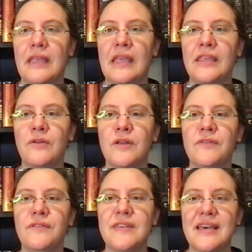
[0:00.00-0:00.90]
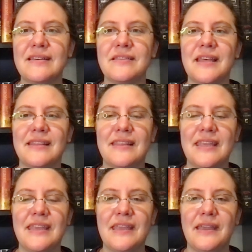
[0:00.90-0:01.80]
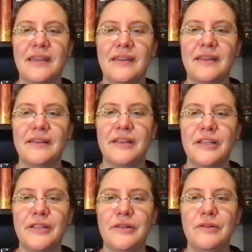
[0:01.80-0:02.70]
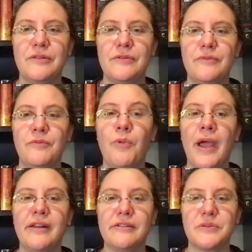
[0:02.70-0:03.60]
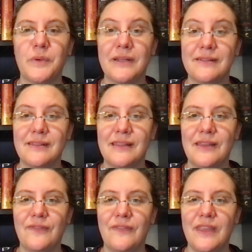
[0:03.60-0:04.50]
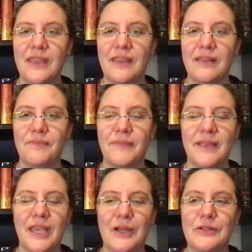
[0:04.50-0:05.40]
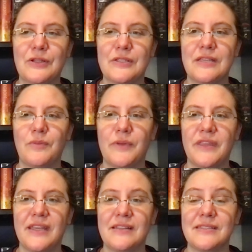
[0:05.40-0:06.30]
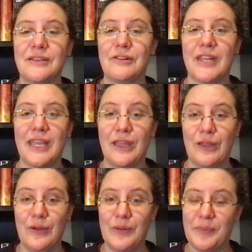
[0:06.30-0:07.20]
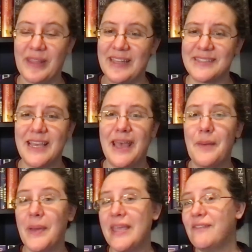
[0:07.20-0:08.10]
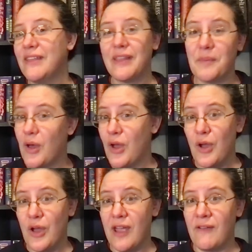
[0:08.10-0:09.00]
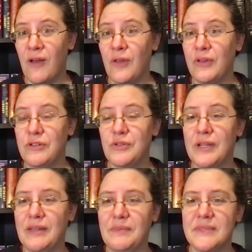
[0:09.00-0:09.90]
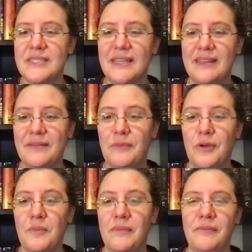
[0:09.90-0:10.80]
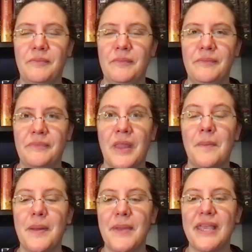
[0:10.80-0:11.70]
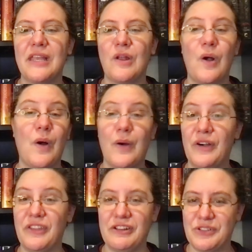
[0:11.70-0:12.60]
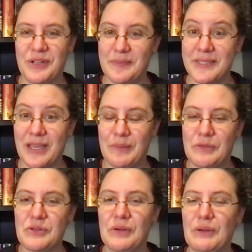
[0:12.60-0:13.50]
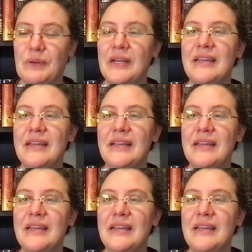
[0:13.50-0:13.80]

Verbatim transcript: You could tell that the writers wanted to leave the characters in what they considered a good place by giving them all their dreams, or mm, by making all their dreams come true.